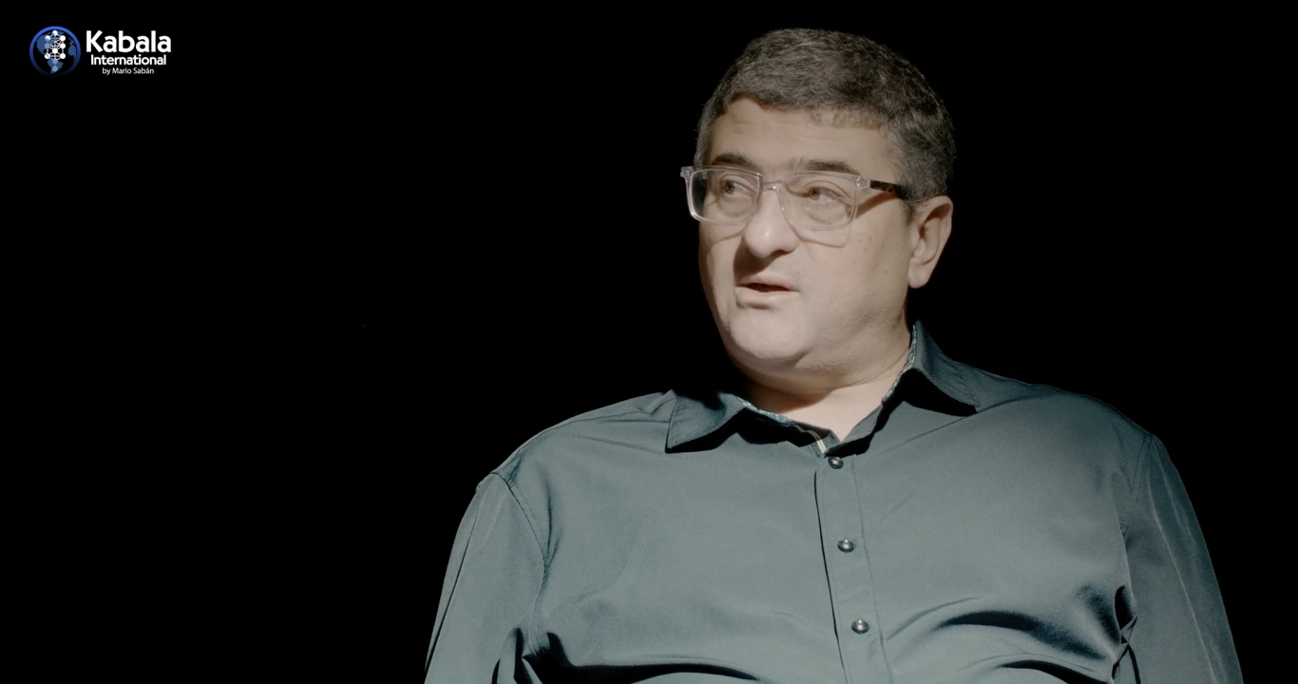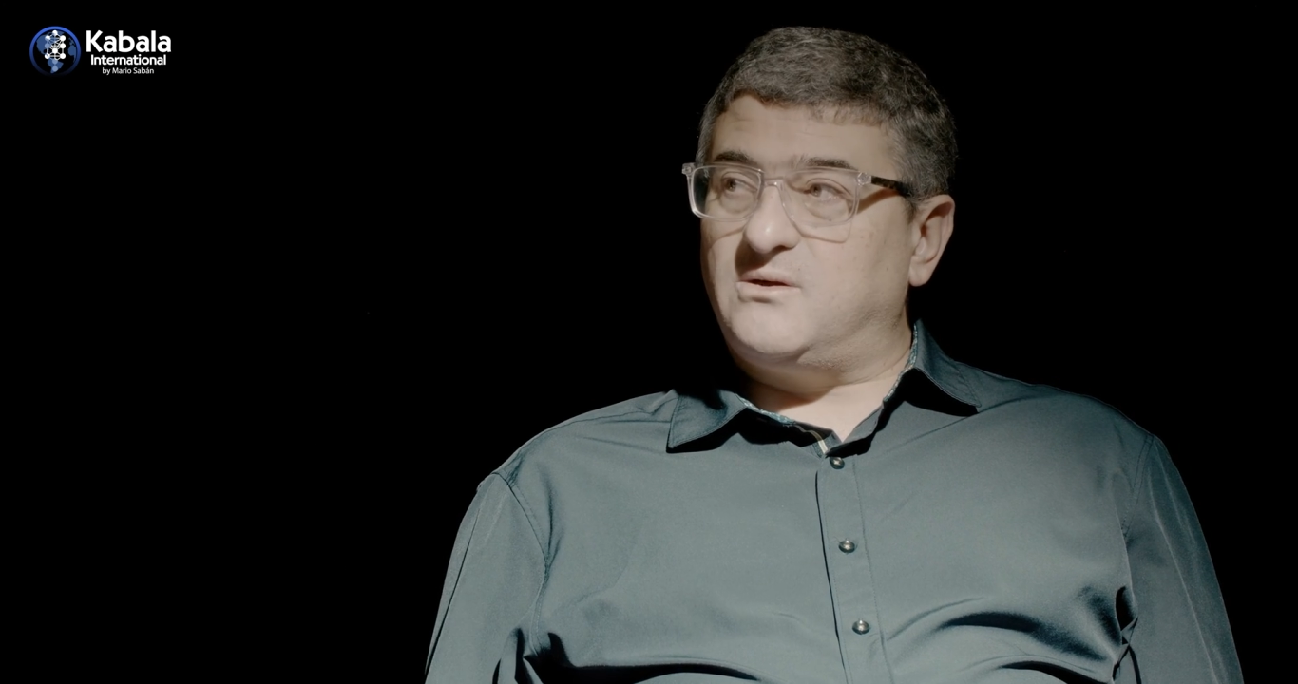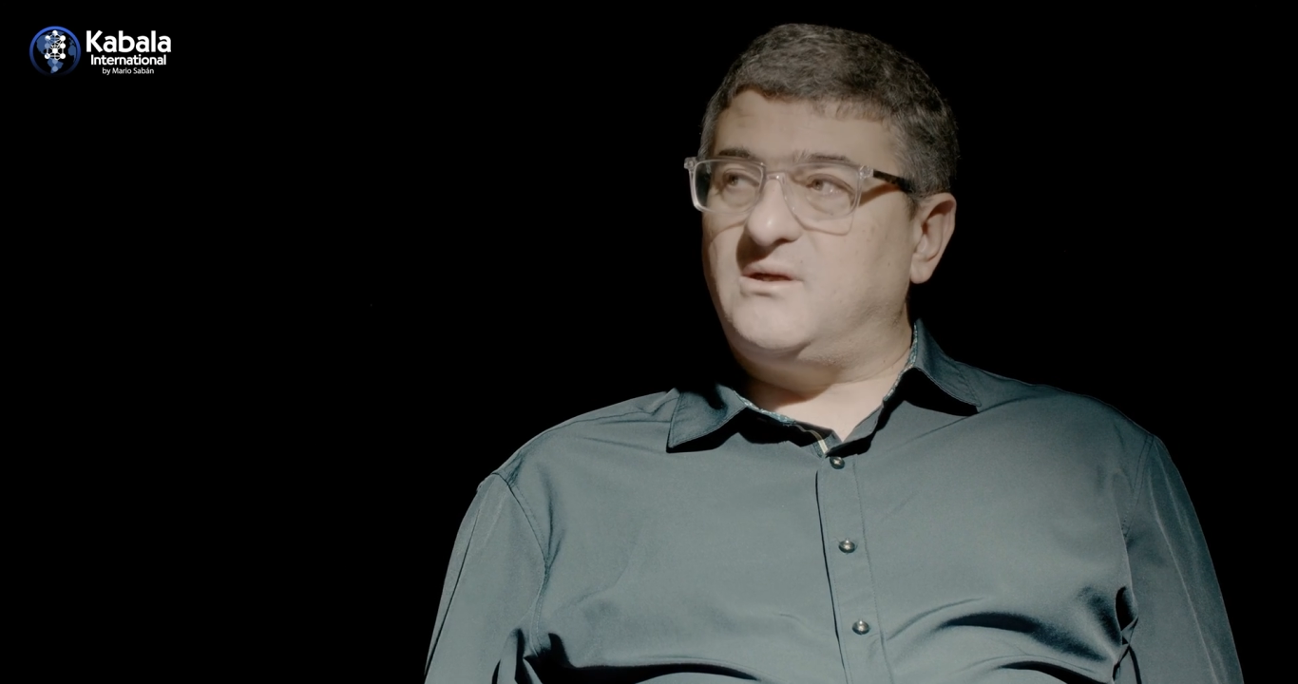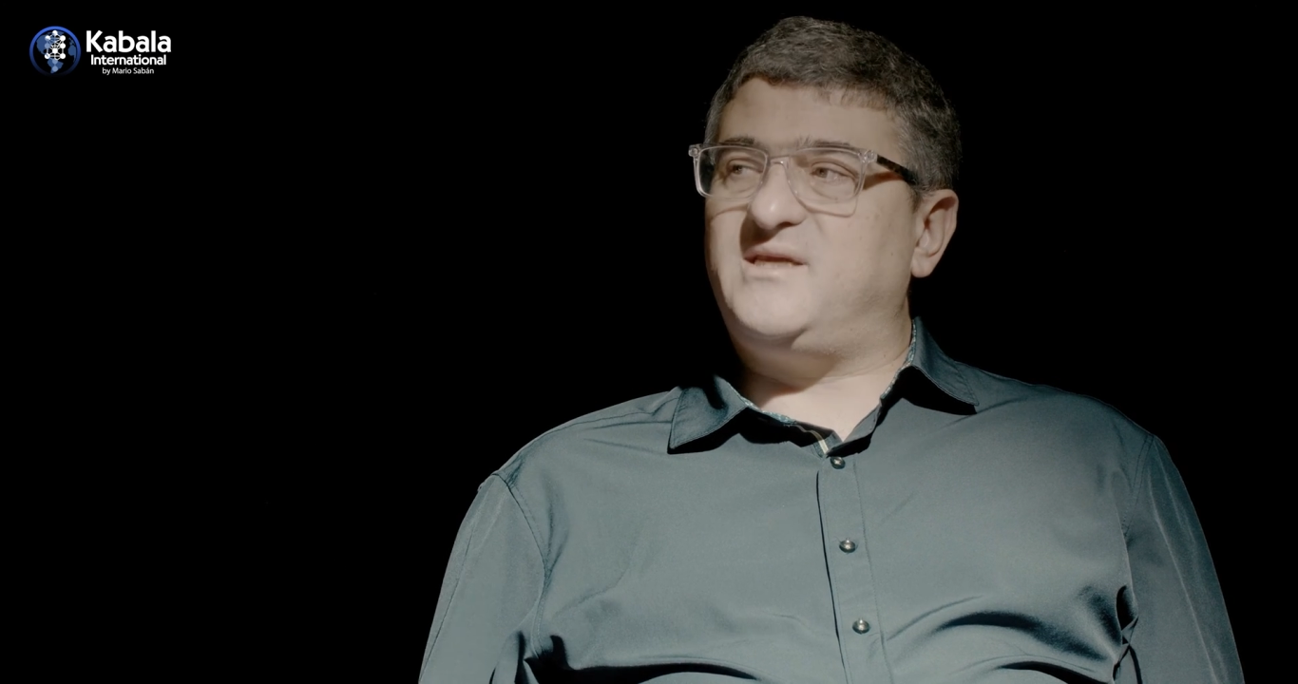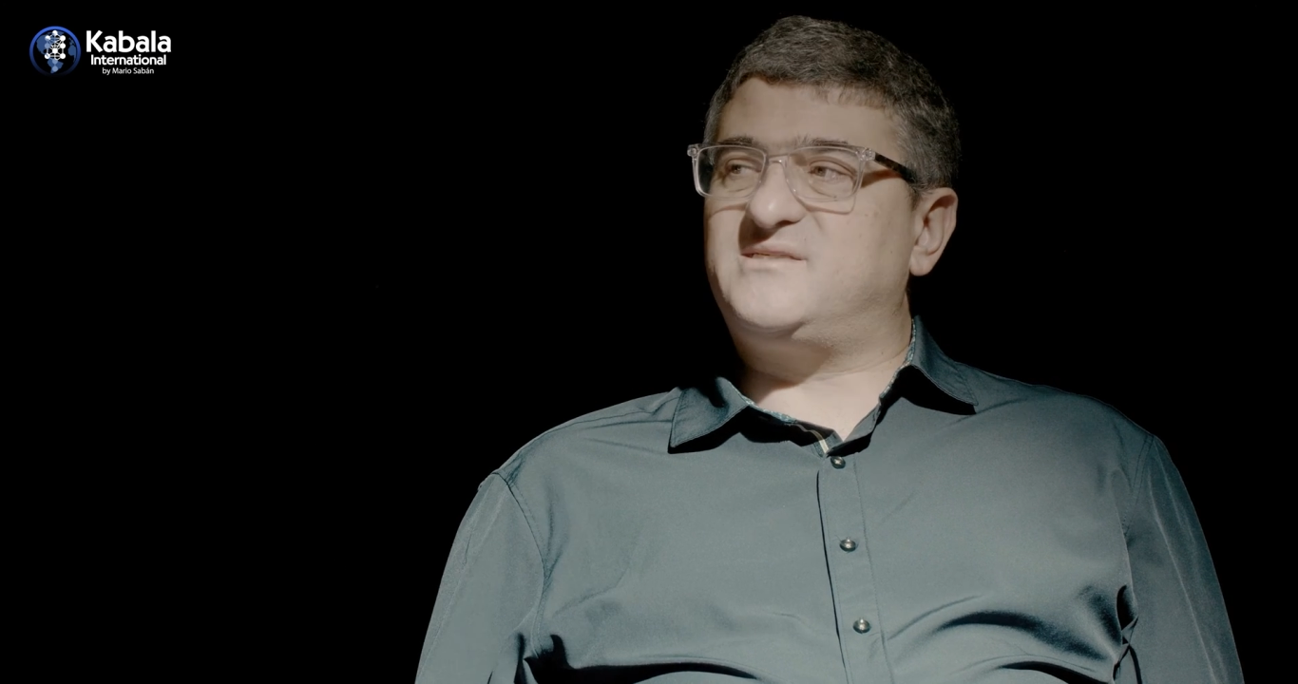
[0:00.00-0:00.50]

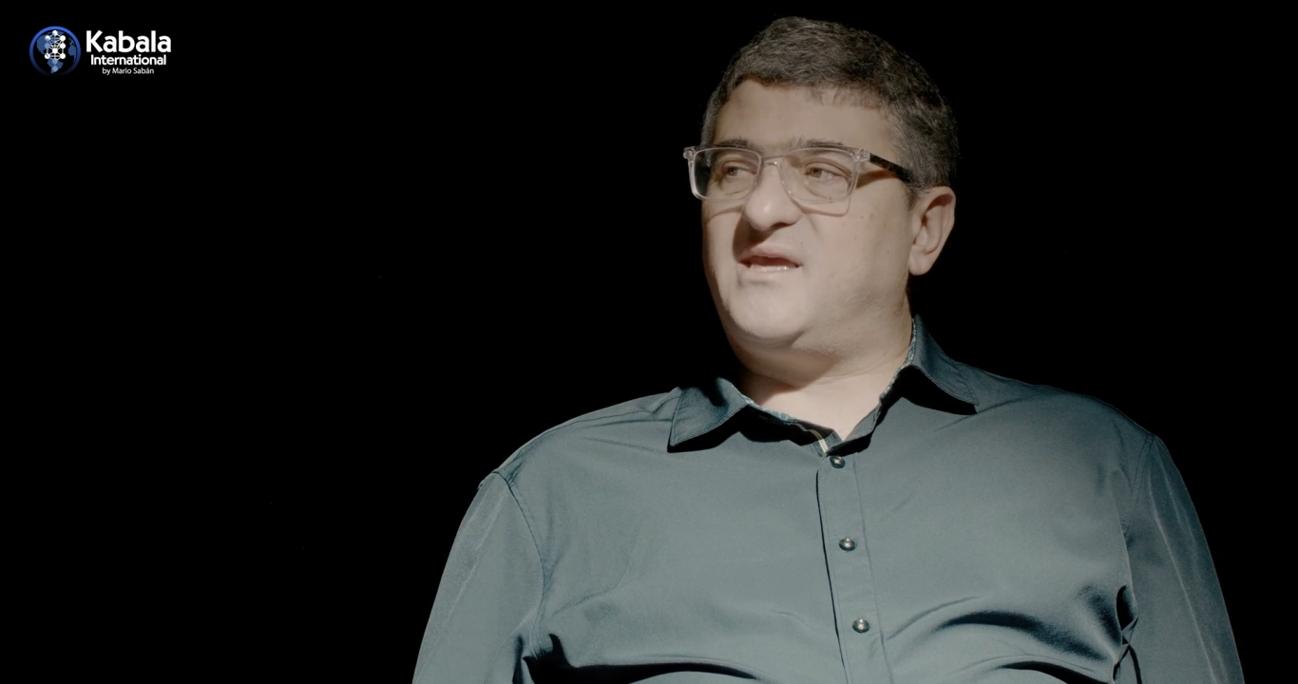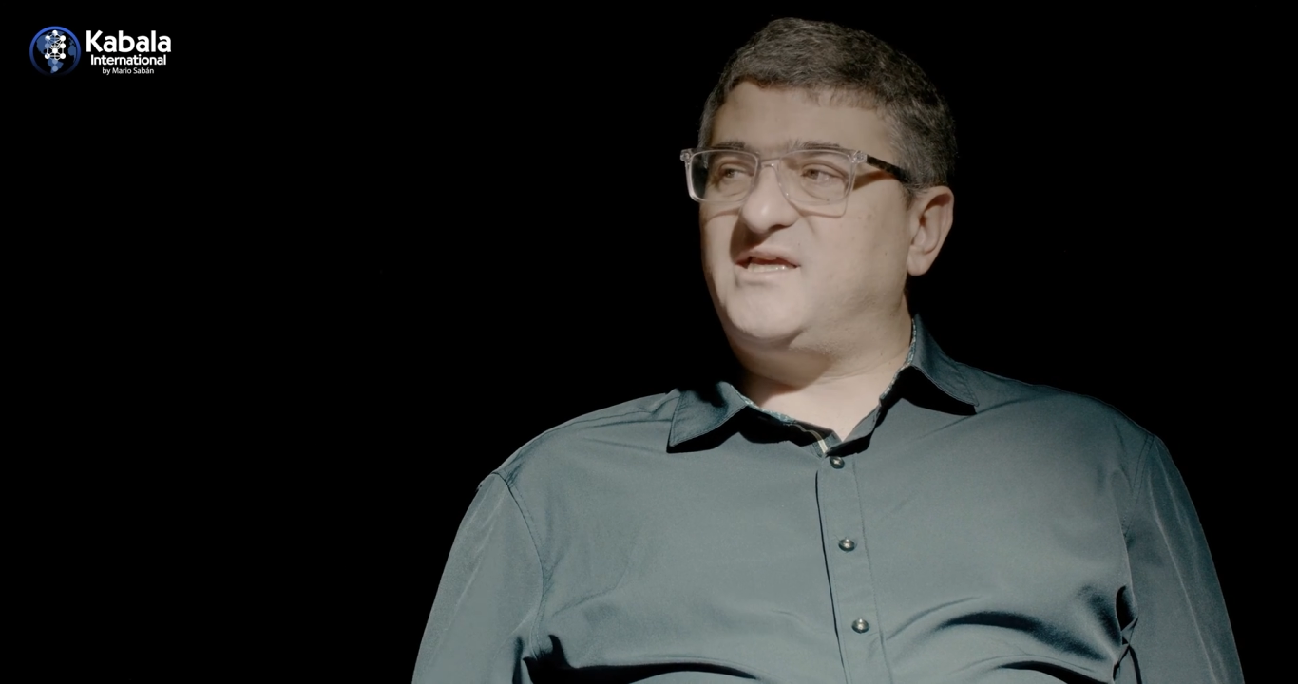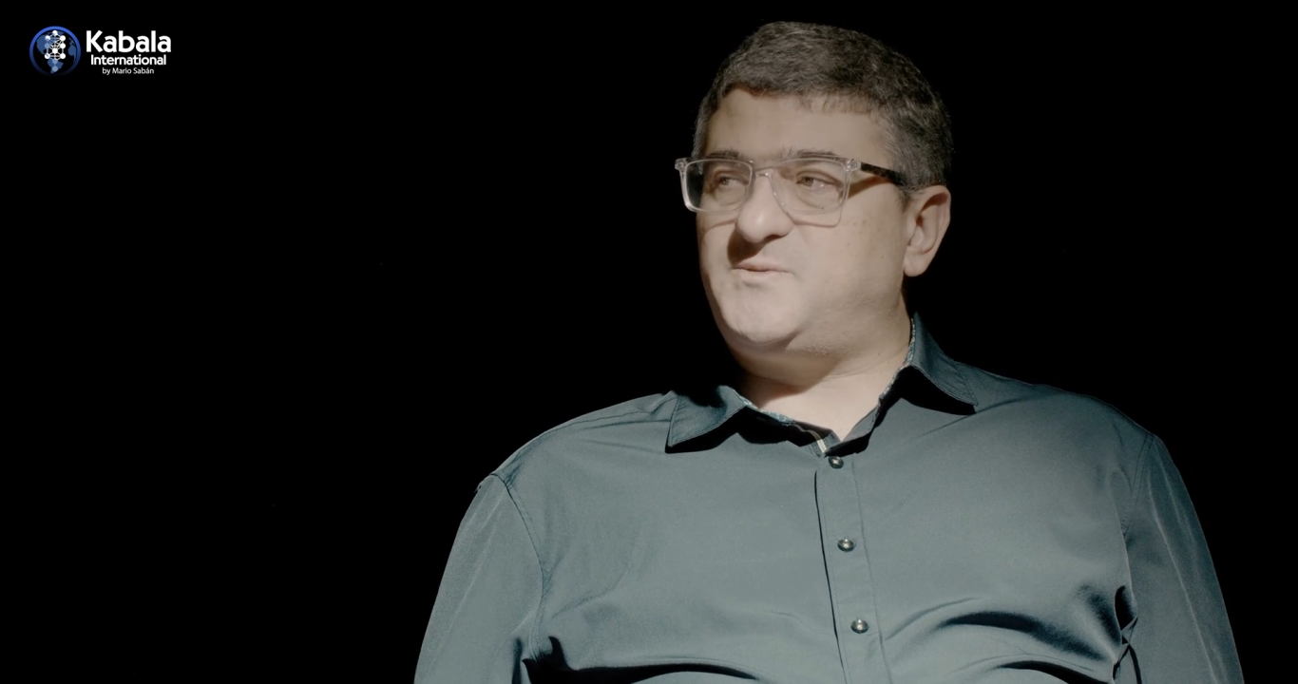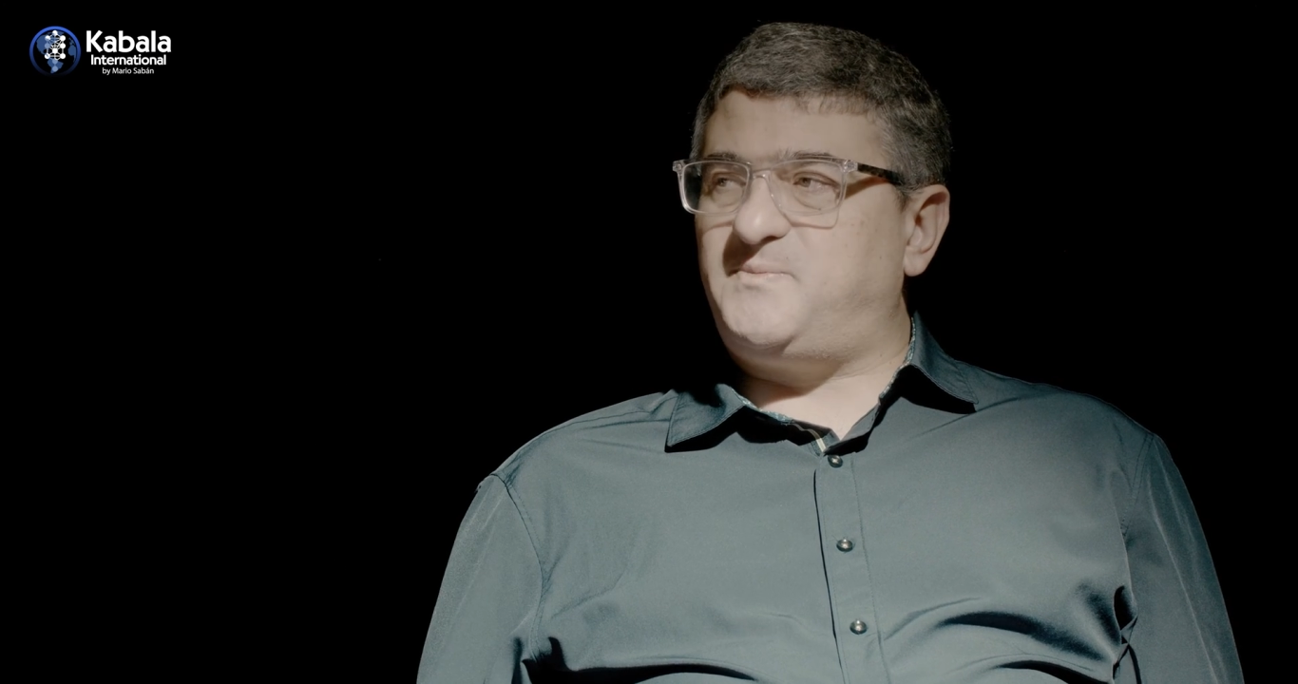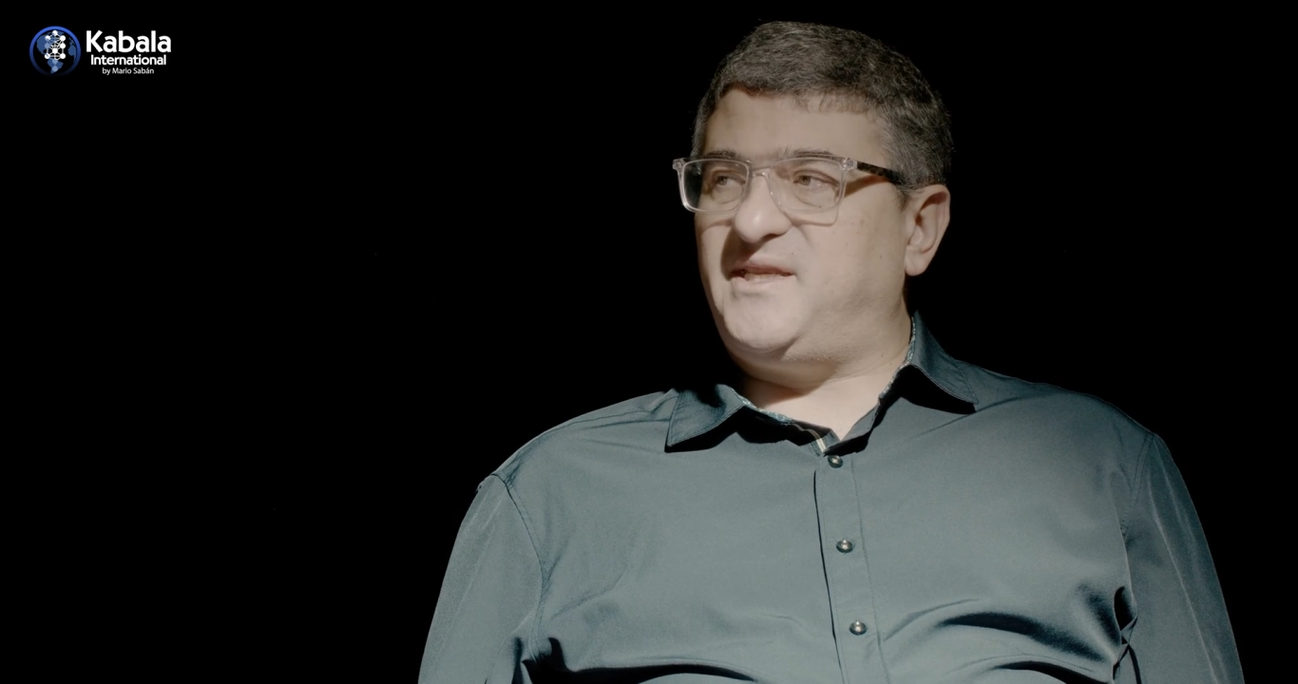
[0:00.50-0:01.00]

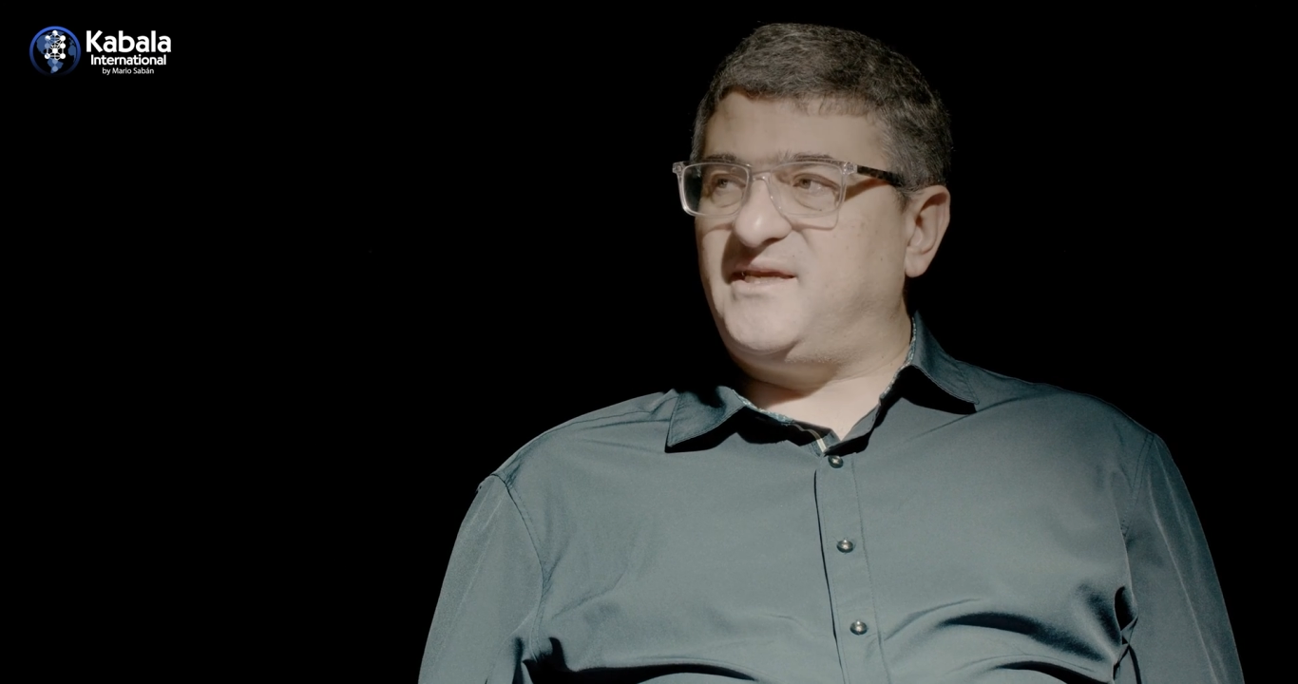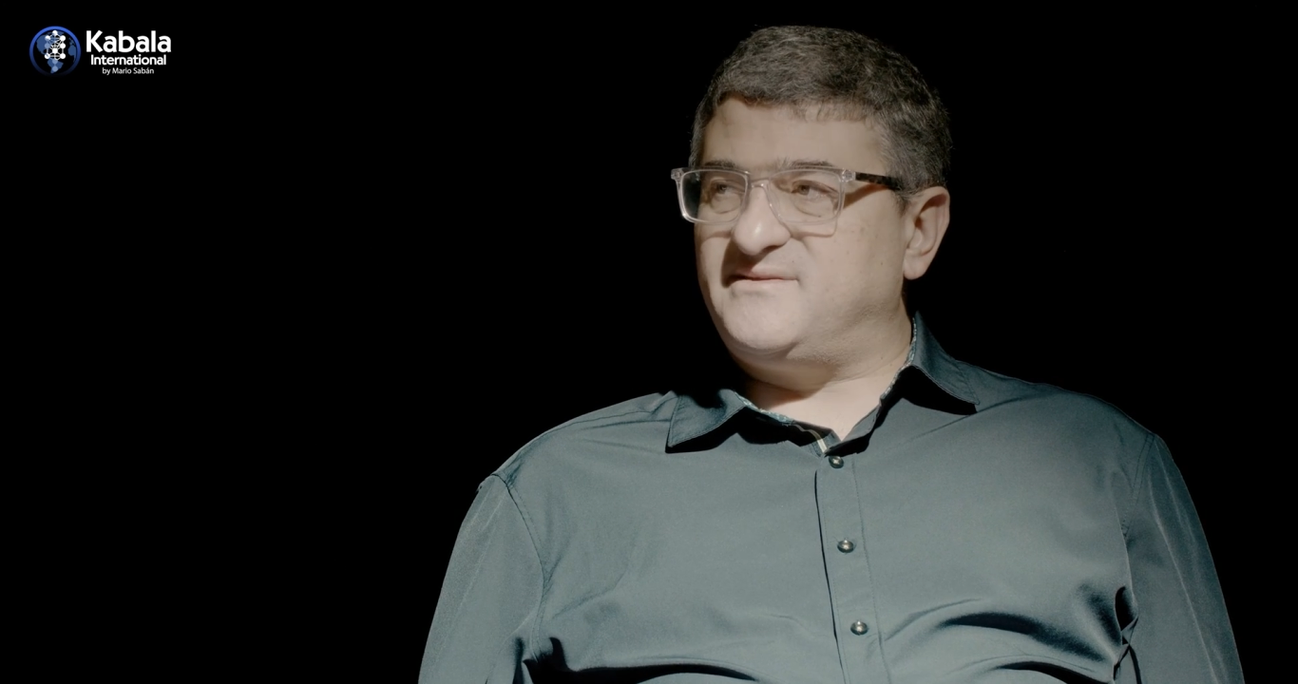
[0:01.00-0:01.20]
experiential,